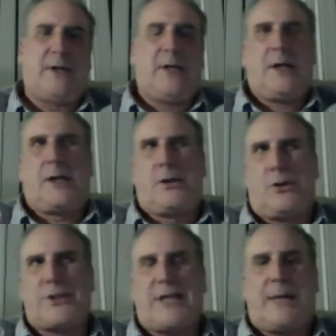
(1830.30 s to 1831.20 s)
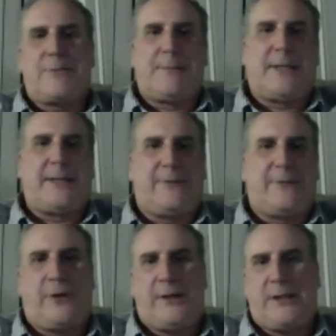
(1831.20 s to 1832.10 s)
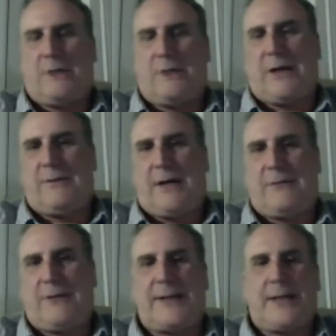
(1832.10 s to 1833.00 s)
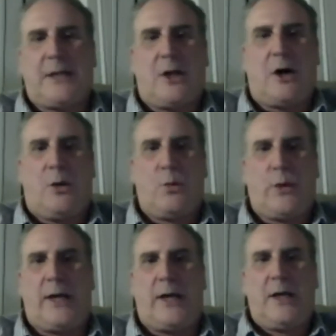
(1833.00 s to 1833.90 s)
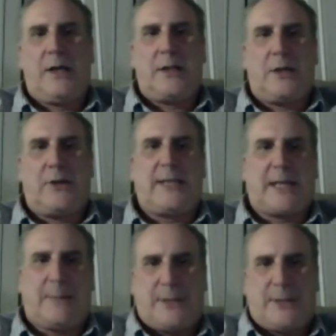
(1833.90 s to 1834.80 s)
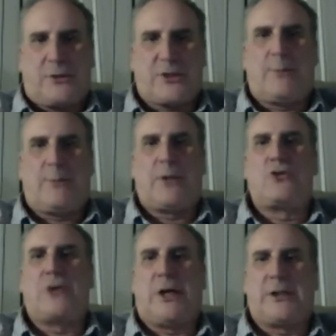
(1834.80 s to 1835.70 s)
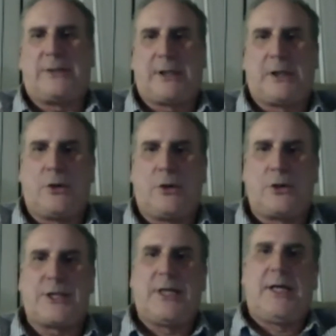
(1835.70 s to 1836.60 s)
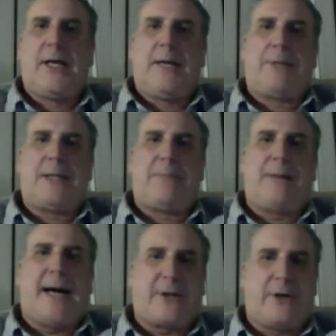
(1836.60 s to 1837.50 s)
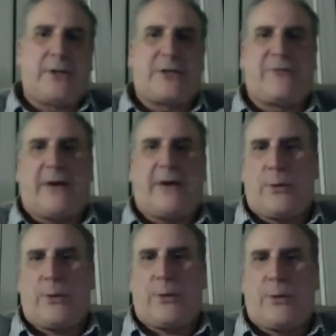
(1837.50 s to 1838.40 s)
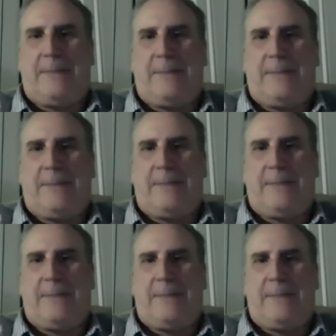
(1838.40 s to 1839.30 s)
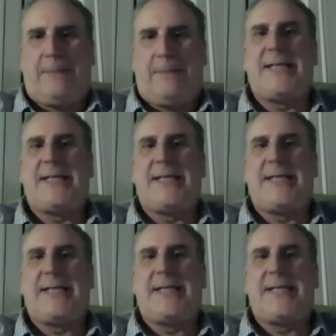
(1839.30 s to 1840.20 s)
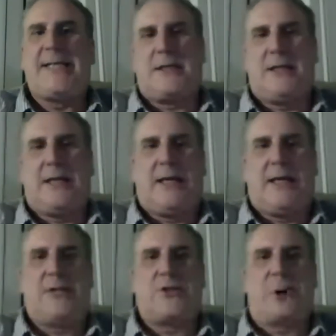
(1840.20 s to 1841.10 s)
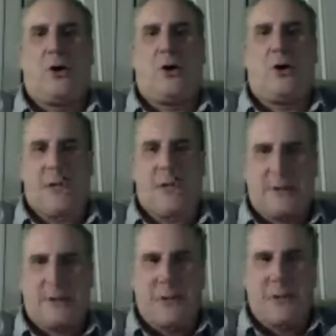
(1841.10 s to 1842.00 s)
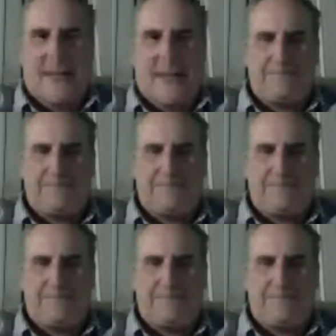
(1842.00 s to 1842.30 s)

Close-ups are a bit different. You know, I've learned a lot where, you know, you take a picture of someone who's relatively close, but the background is far away. It's uneasy on the eyes, and it's not clean to look at.